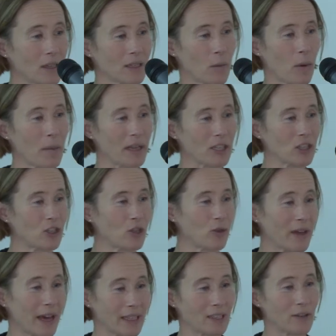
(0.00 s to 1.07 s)
someone mentioned
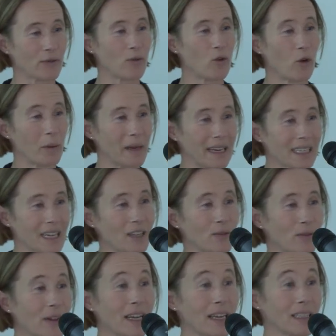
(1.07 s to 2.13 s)
2004, but it
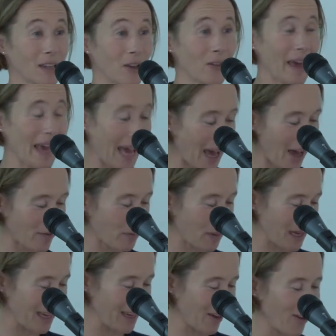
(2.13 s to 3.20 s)
does feel as though they have
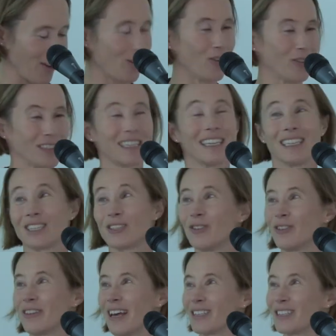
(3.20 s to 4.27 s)
been going on since
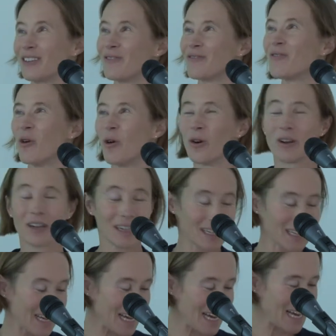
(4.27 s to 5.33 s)
2004.
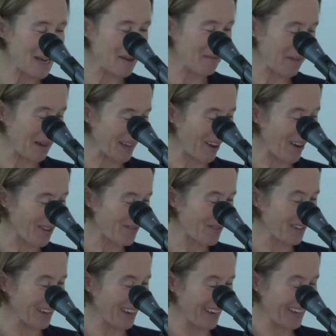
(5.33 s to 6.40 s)
I
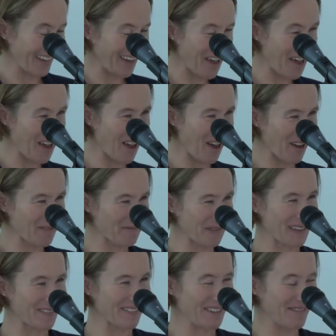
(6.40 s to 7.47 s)
feel like
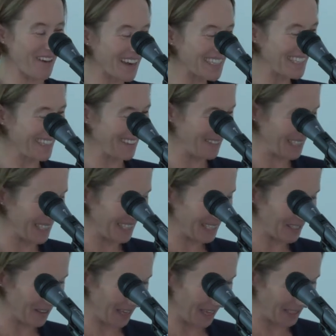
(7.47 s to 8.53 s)
I've been rewriting them since
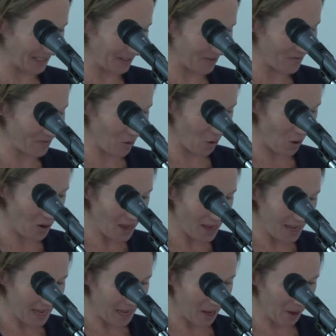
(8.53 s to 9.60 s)
2004,
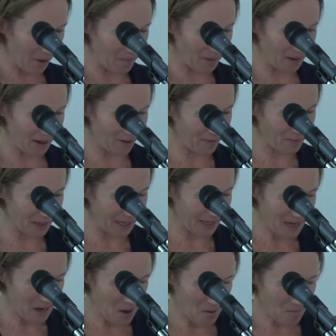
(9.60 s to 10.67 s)
but I've been